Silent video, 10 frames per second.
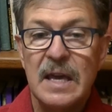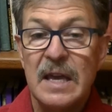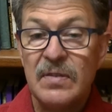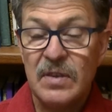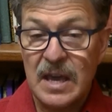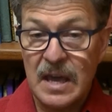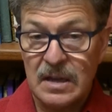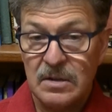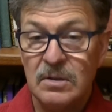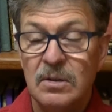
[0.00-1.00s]
In the
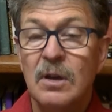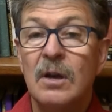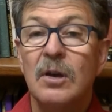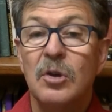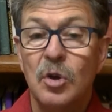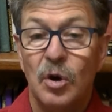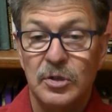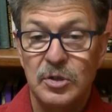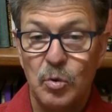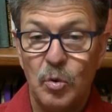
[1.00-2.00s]
end, God
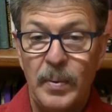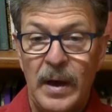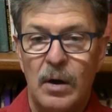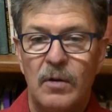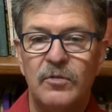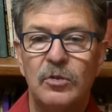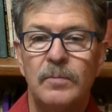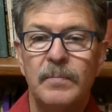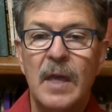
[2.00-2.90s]
is all-powerful,